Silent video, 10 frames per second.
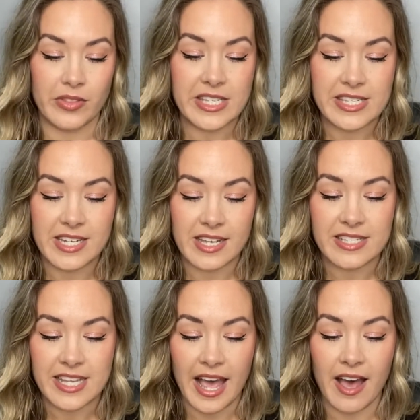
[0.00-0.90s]
This
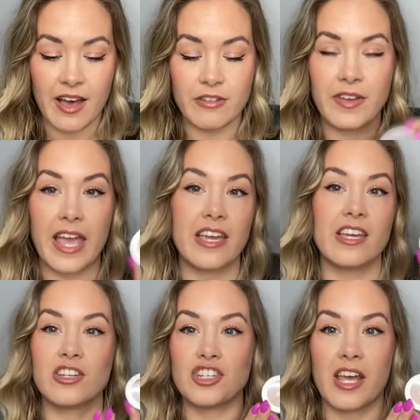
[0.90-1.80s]
does have A
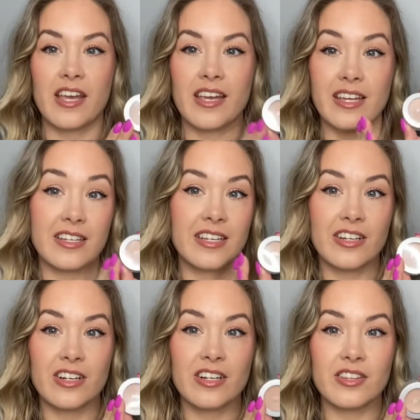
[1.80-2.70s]
H A in
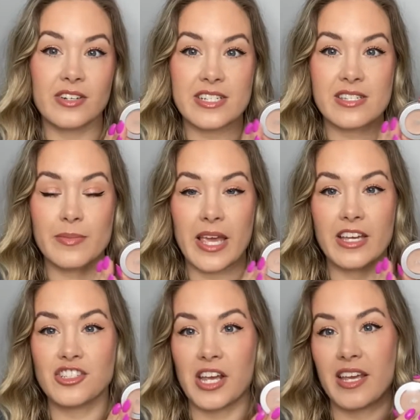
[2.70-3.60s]
here. There is some A
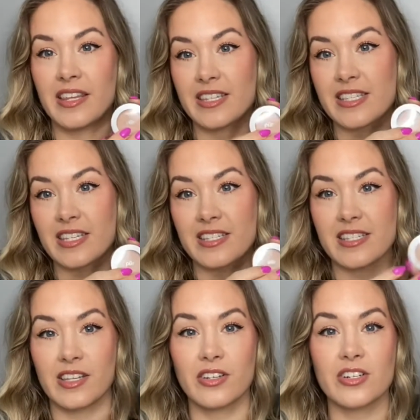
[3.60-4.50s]
H A in this
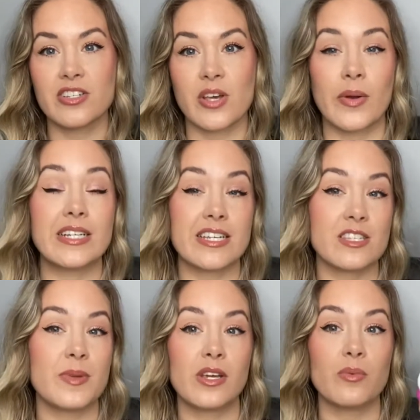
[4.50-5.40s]
concealer. So it does
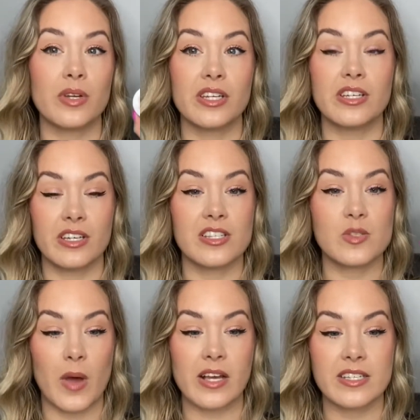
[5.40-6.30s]
make a really good
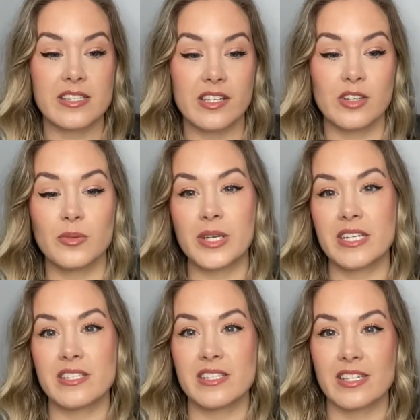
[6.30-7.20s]
spot concealer
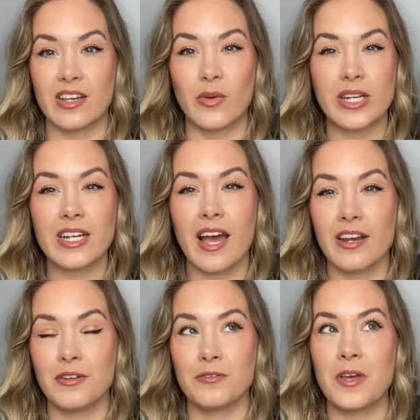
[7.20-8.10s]
because it's going to kind
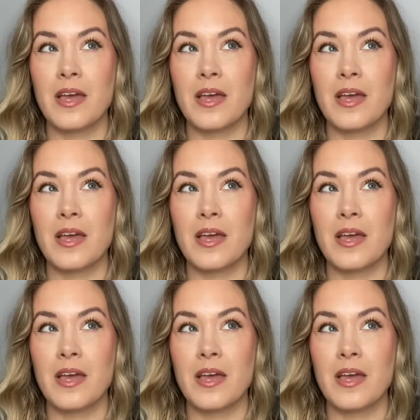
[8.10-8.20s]
of